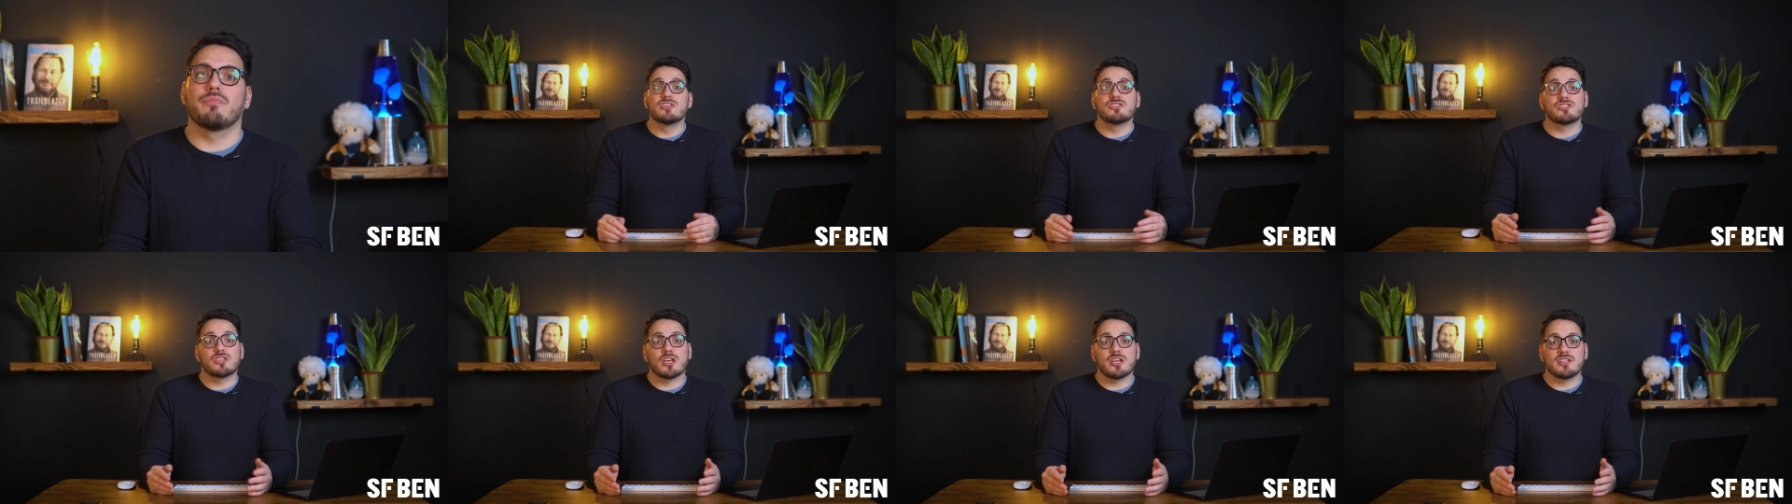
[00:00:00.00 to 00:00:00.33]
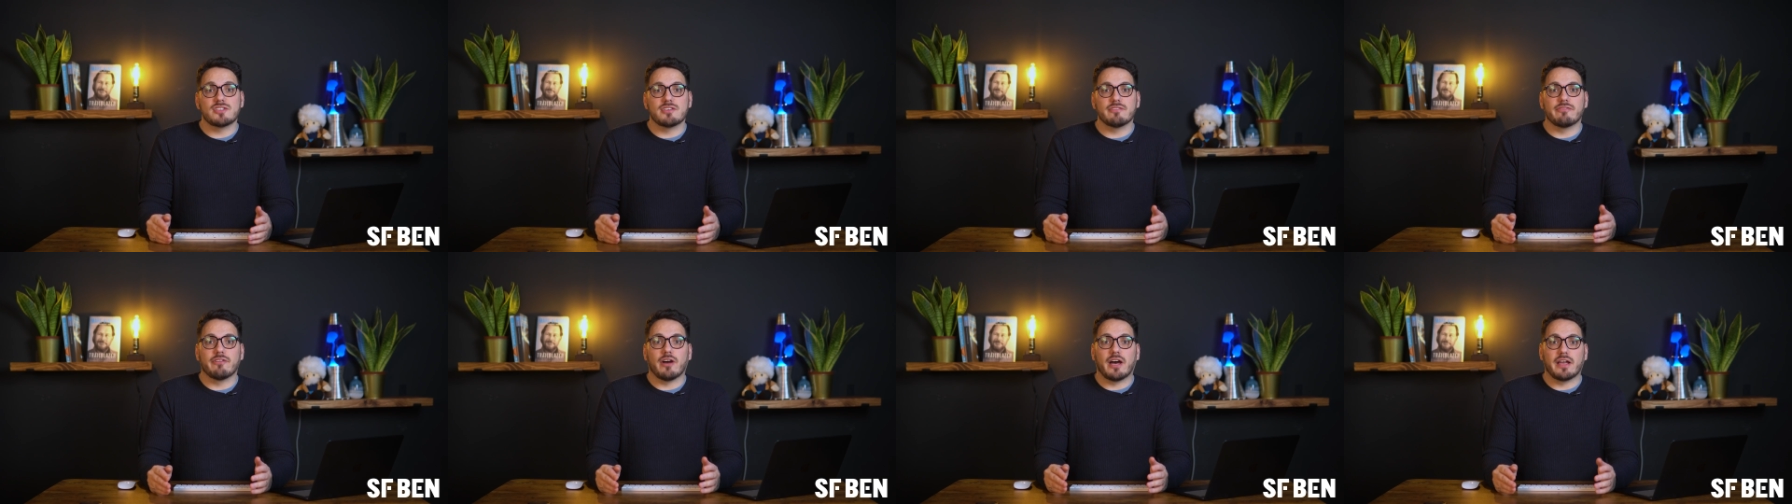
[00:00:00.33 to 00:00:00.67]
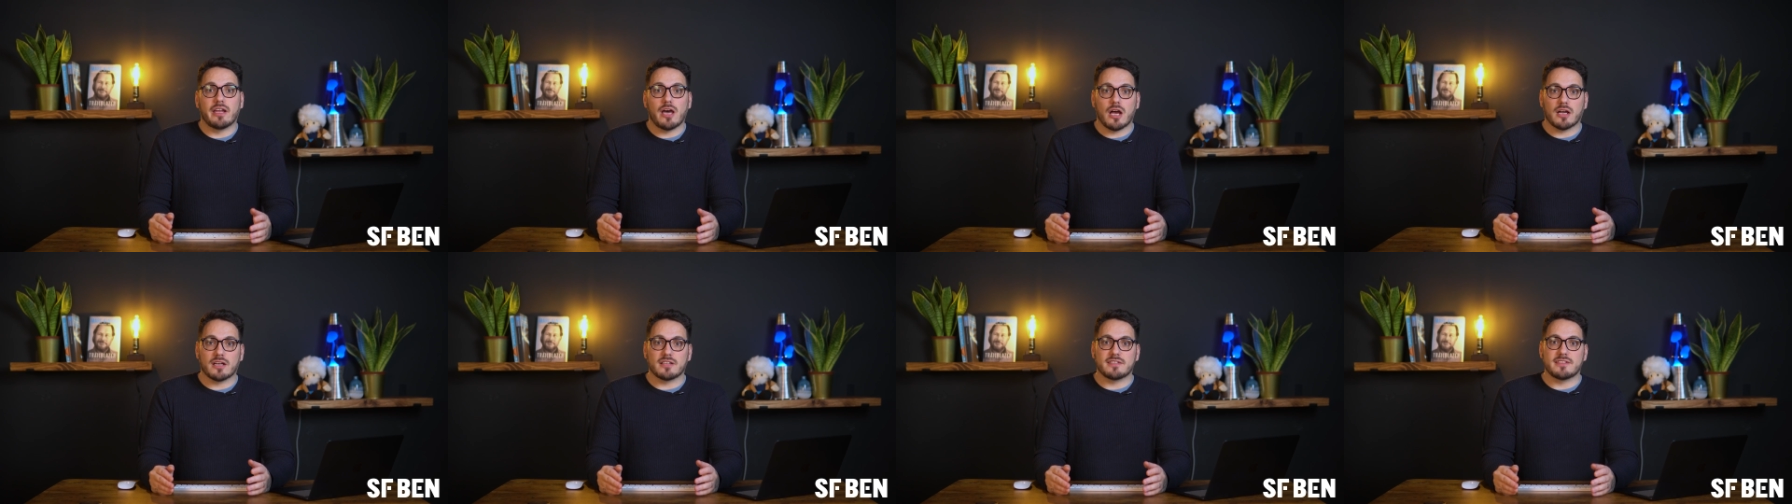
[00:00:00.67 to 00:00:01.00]

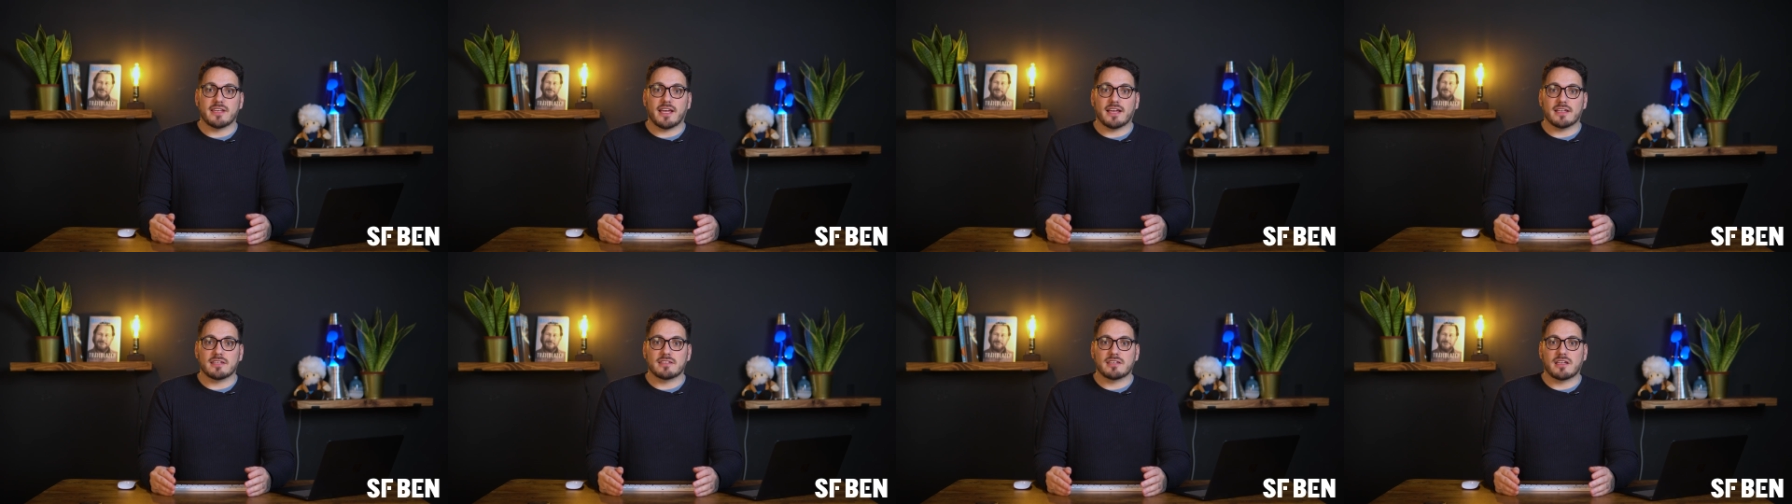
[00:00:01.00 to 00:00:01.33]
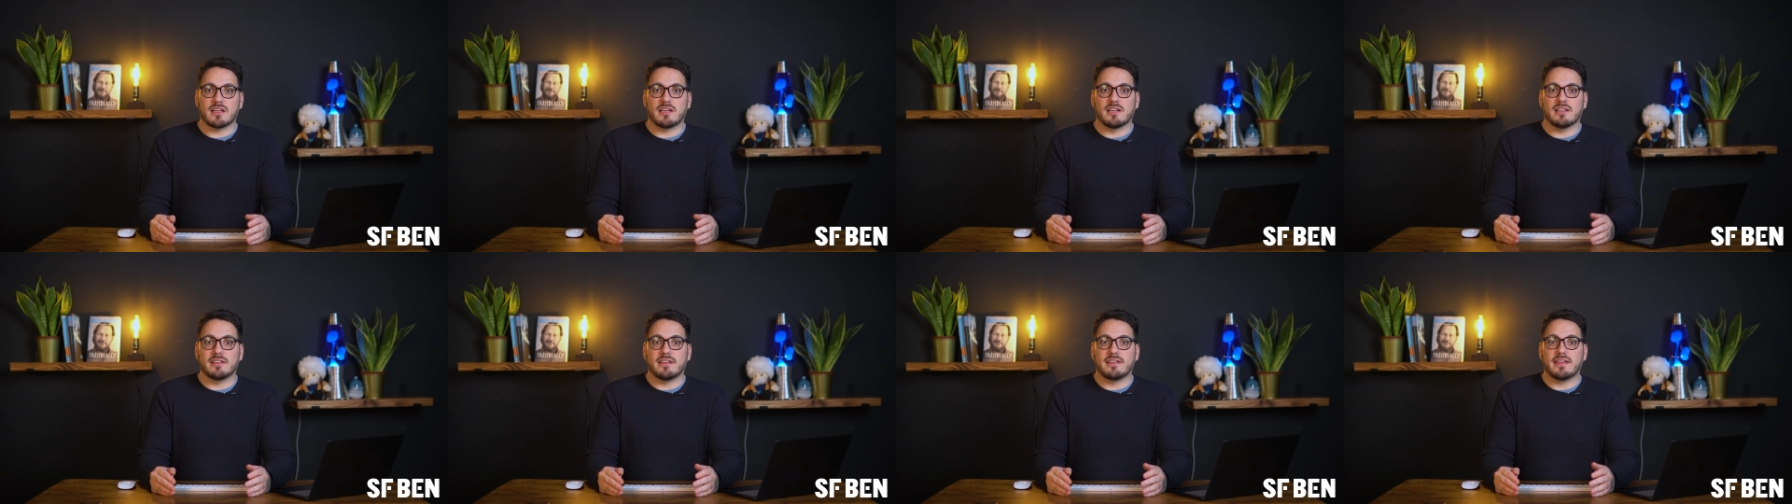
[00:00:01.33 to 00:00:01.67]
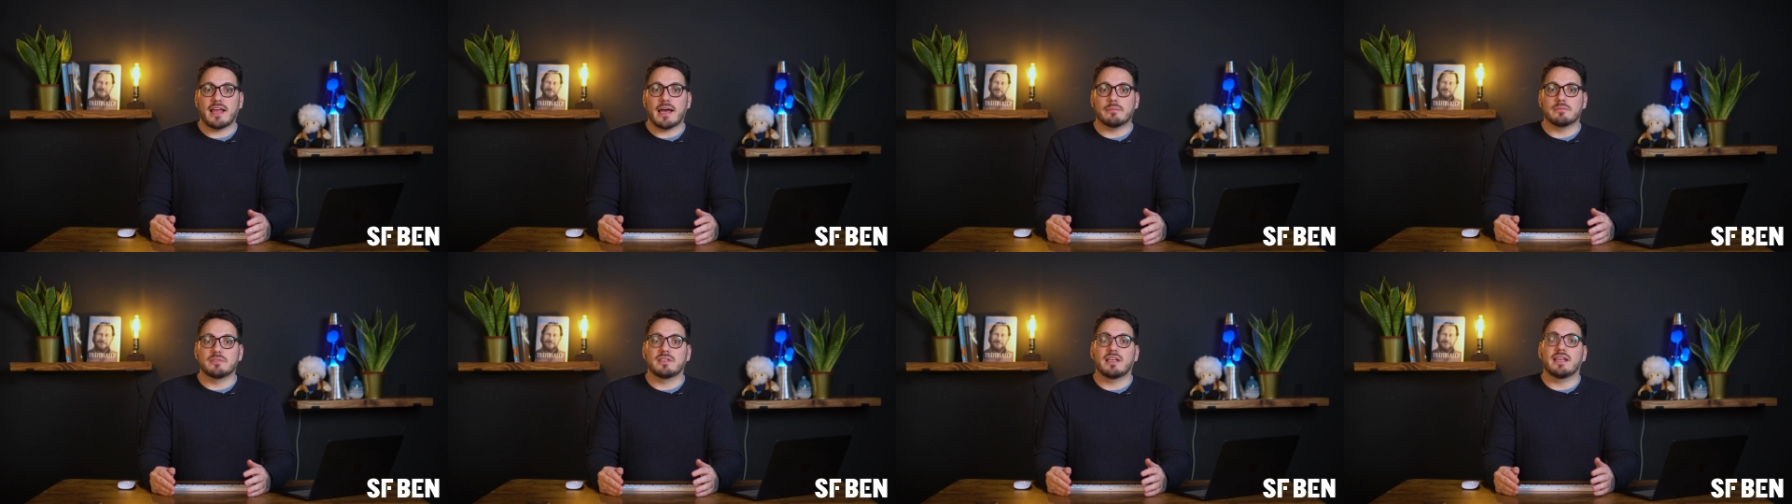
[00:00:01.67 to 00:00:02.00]
Certified architects can
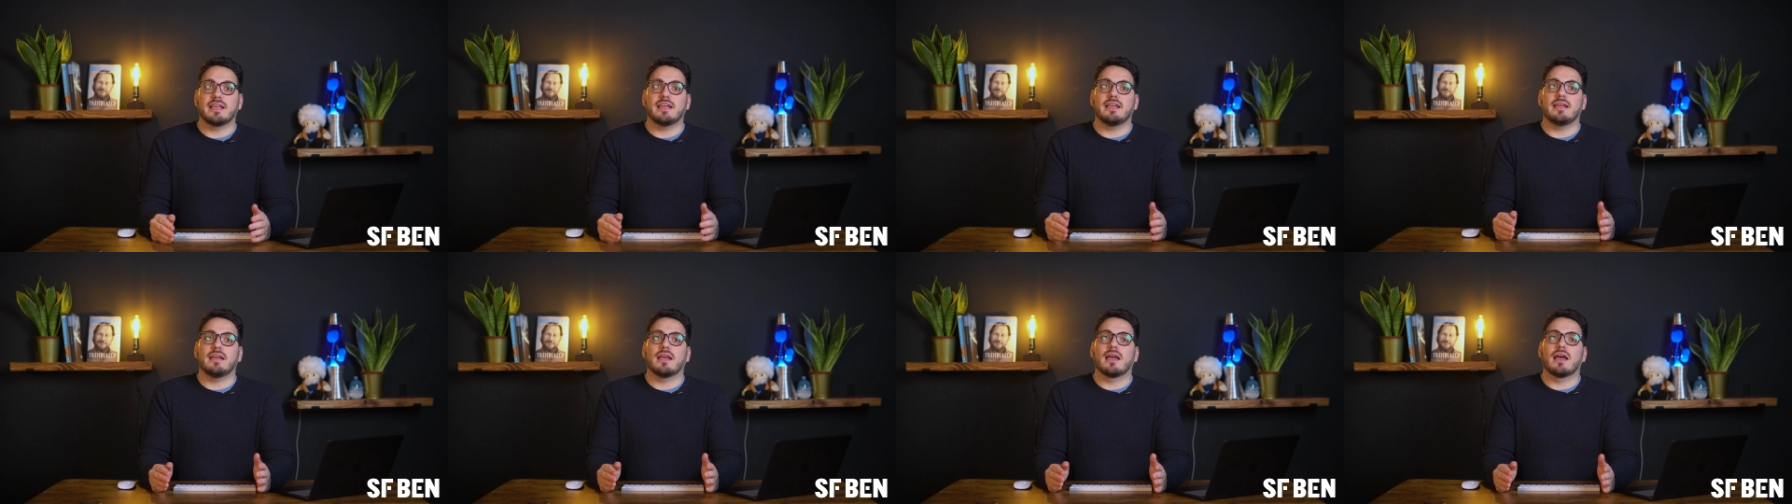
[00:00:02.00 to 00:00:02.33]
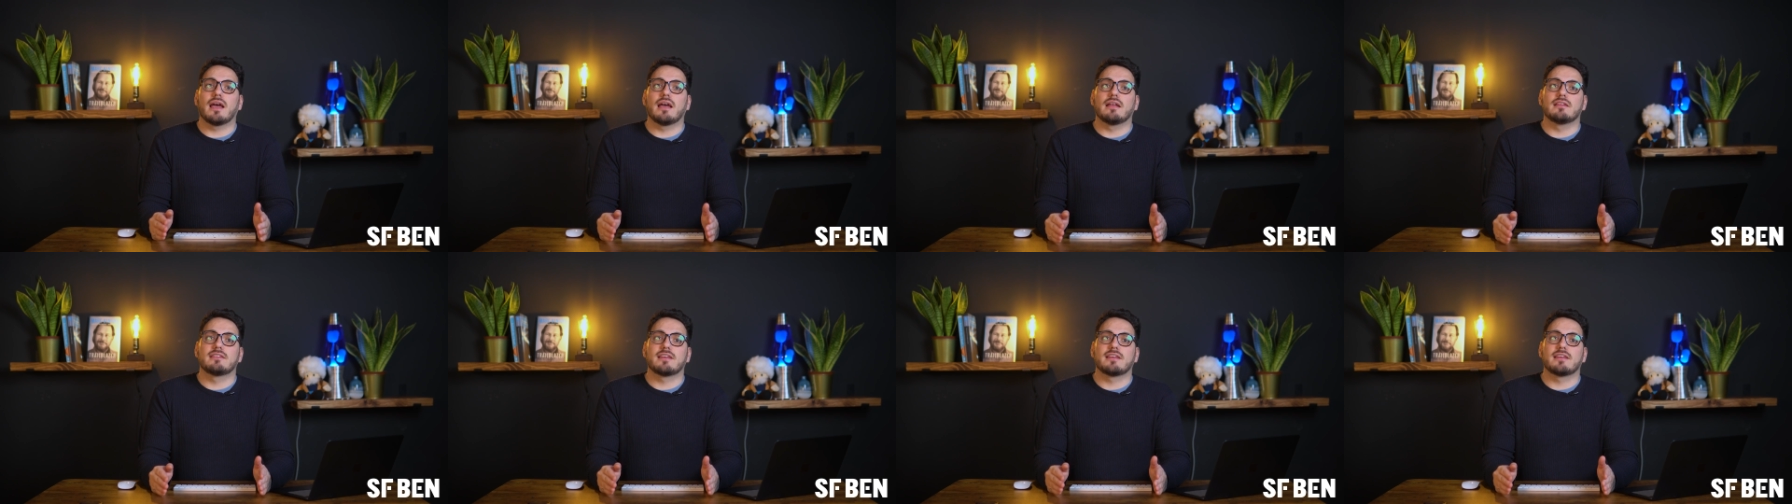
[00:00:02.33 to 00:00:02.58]
adaptly